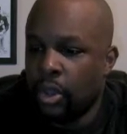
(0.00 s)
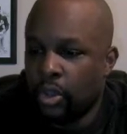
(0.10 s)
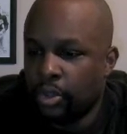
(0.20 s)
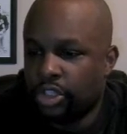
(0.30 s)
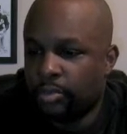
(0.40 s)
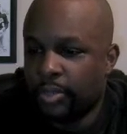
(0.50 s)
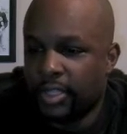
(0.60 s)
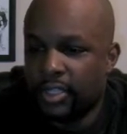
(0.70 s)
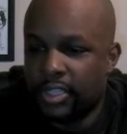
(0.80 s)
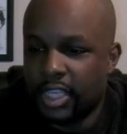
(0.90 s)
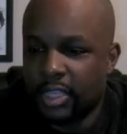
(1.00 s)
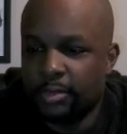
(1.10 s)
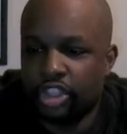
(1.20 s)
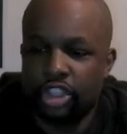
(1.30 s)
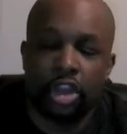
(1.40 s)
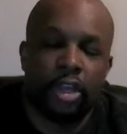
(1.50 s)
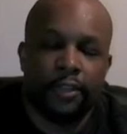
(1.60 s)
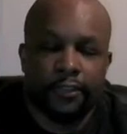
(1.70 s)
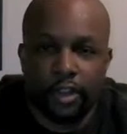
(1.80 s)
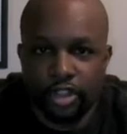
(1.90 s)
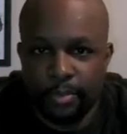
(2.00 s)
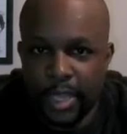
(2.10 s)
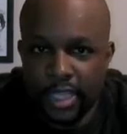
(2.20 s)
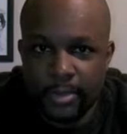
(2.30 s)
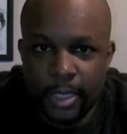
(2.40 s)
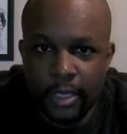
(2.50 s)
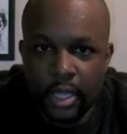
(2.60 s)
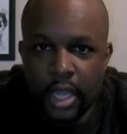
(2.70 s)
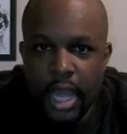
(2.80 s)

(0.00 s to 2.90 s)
who should be the team's starting first baseman?